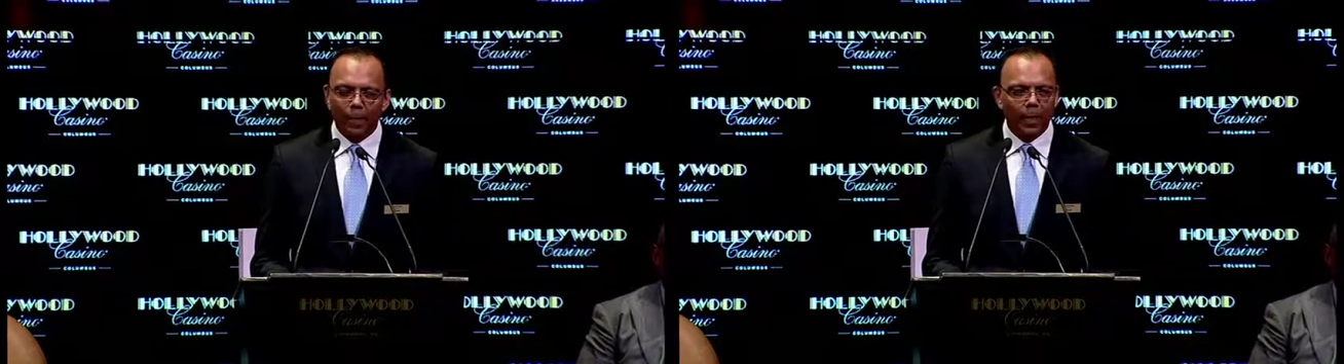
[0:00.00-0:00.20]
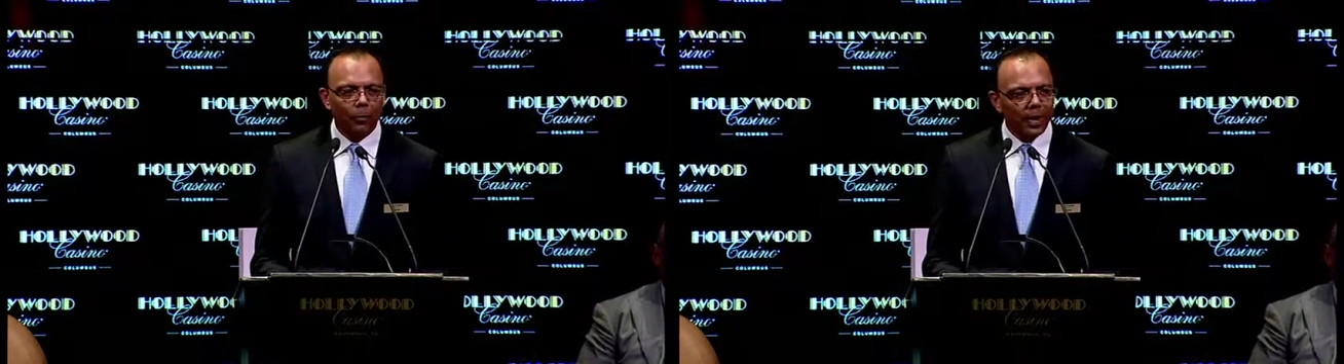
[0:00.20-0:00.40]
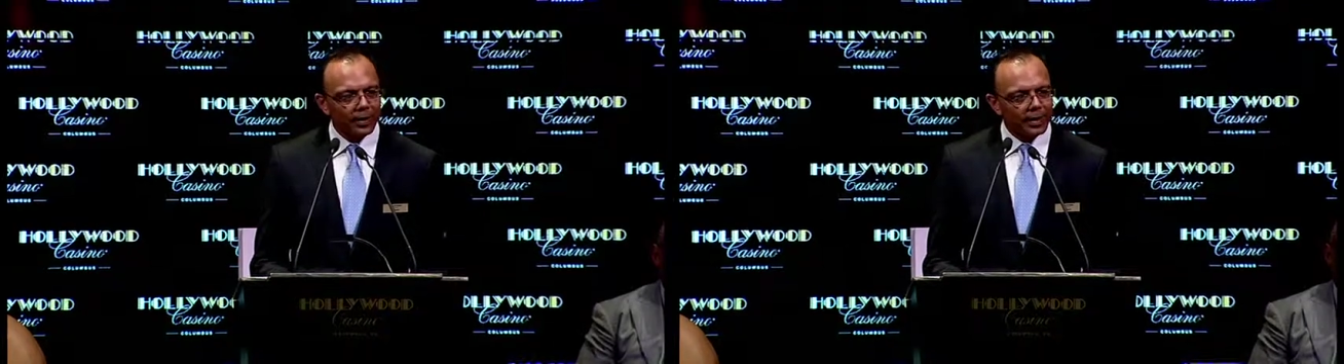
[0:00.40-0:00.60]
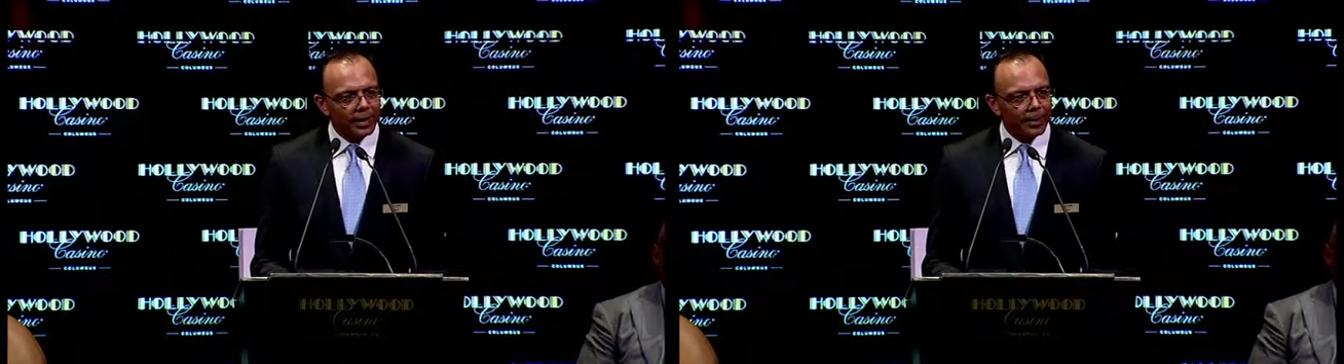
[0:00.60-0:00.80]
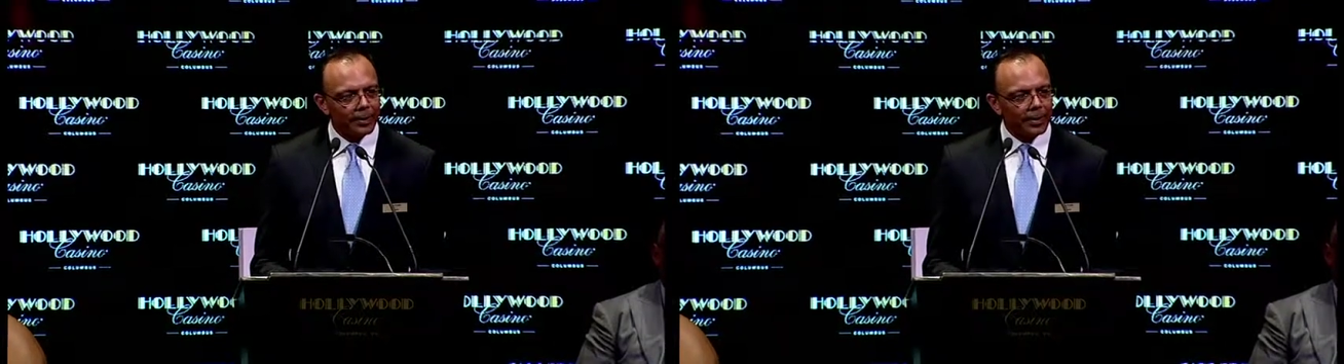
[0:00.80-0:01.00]
well
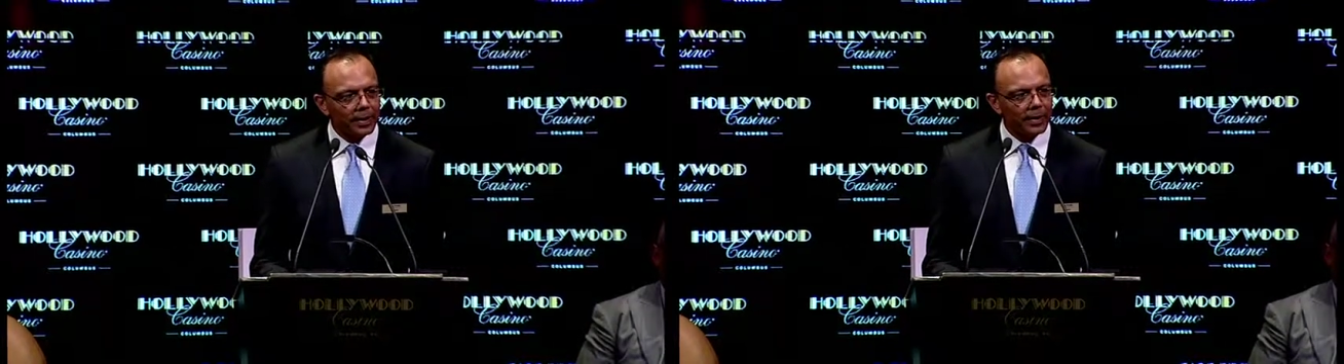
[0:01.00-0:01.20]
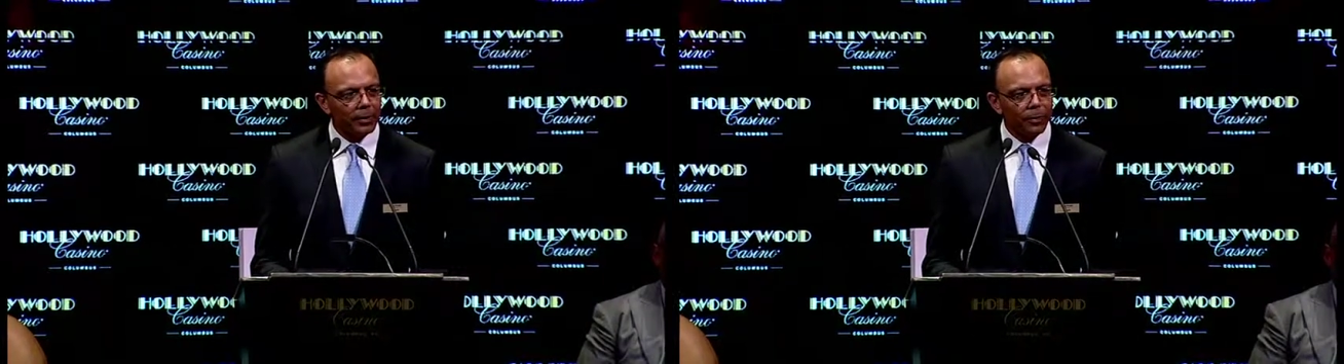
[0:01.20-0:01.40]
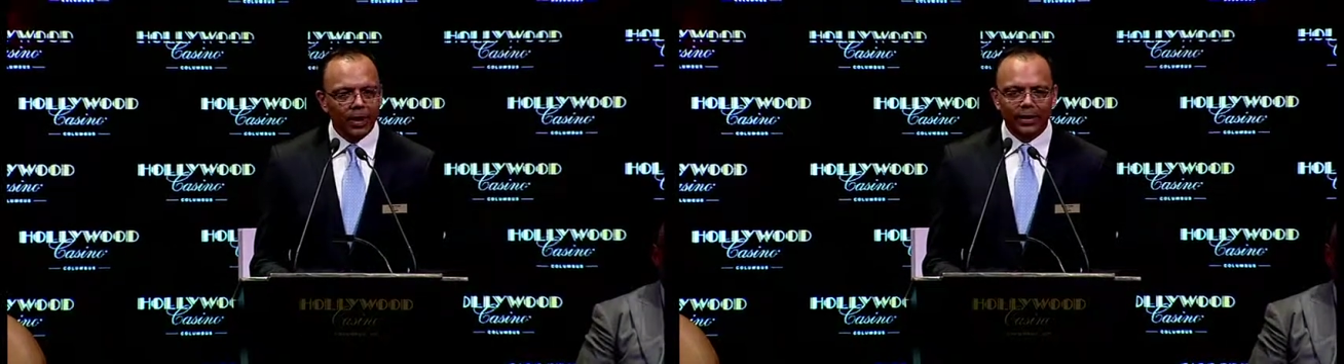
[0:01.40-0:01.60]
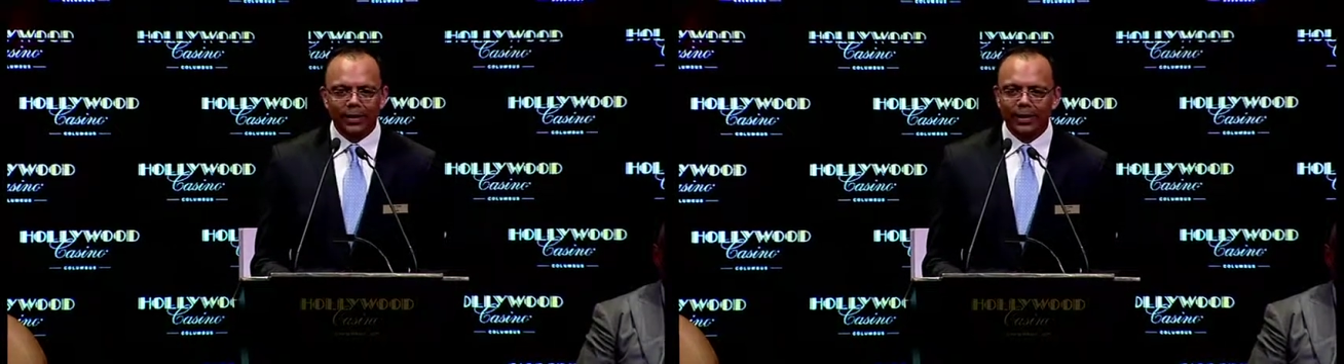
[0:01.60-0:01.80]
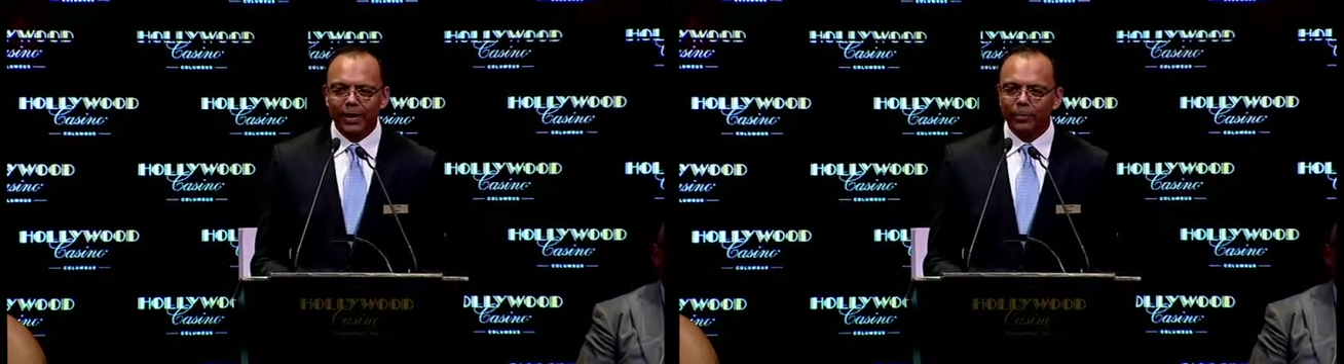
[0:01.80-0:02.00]
kept, and the one thing
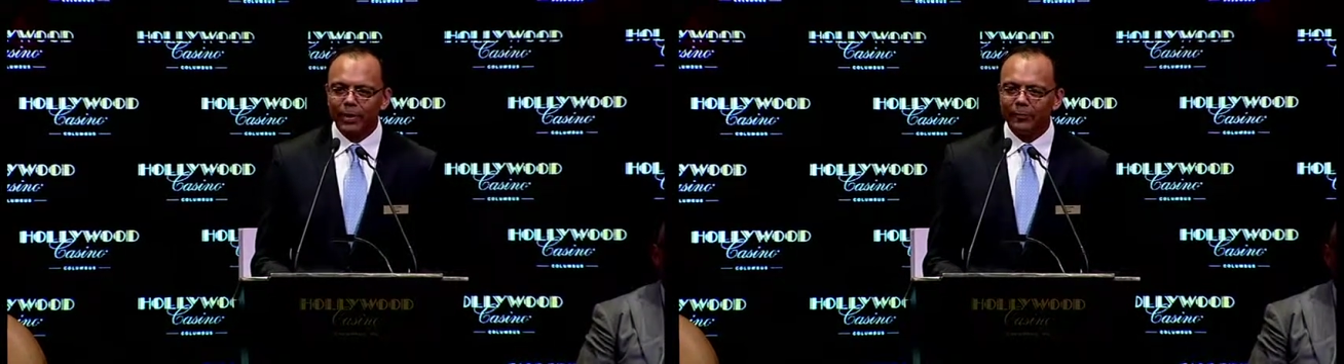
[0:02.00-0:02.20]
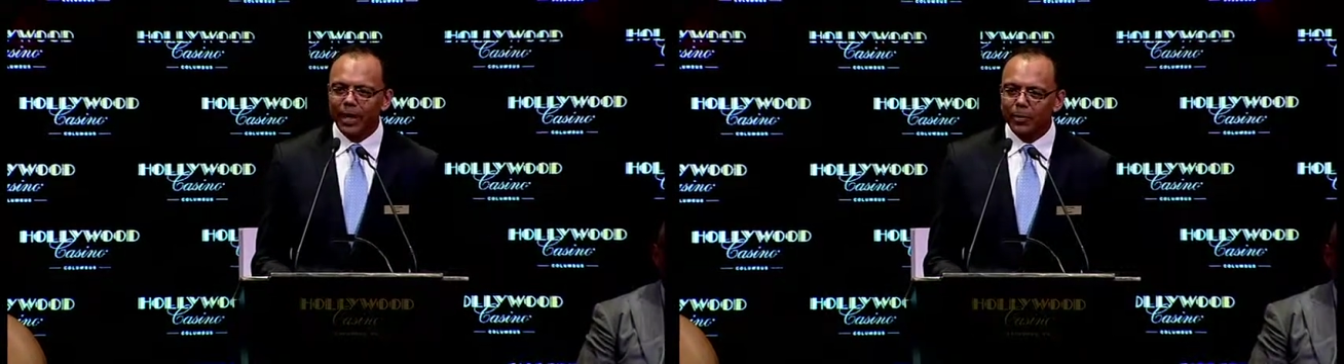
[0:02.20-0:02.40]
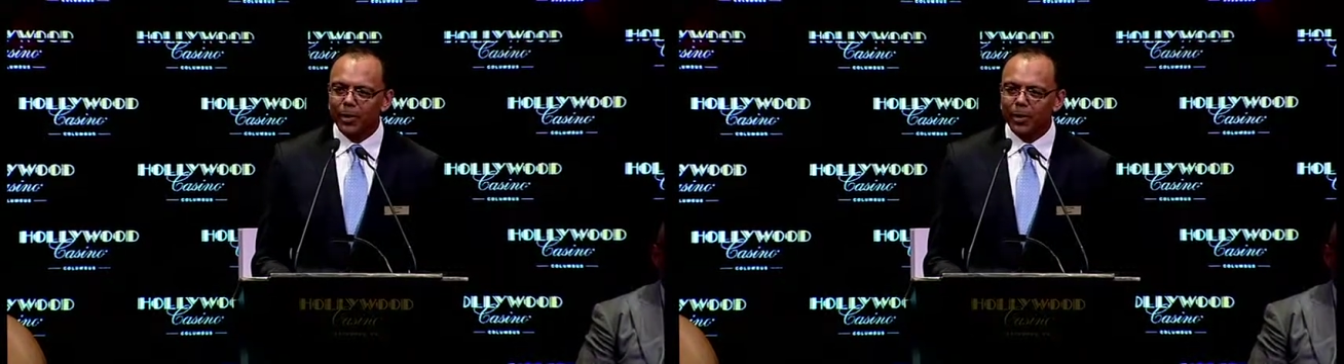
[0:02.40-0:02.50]
that we found